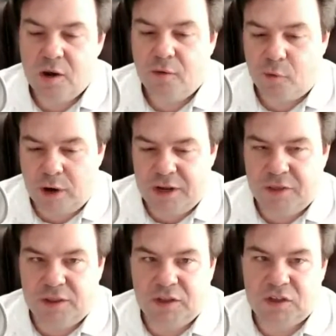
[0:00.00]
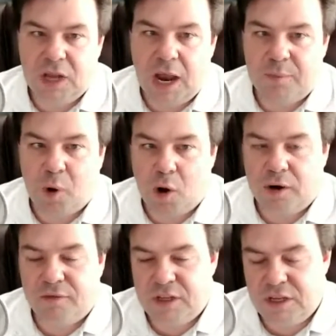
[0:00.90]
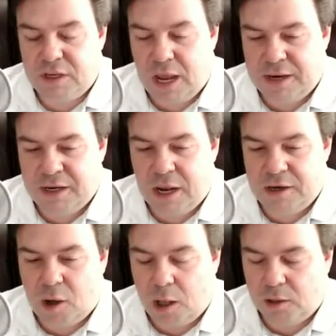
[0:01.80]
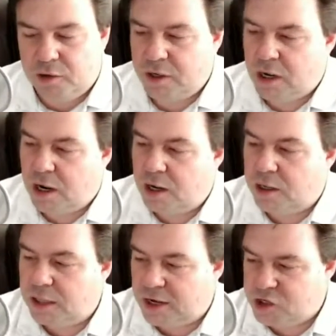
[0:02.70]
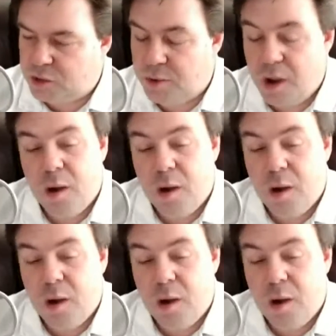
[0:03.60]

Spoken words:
for anything that's not part of the $99 collection.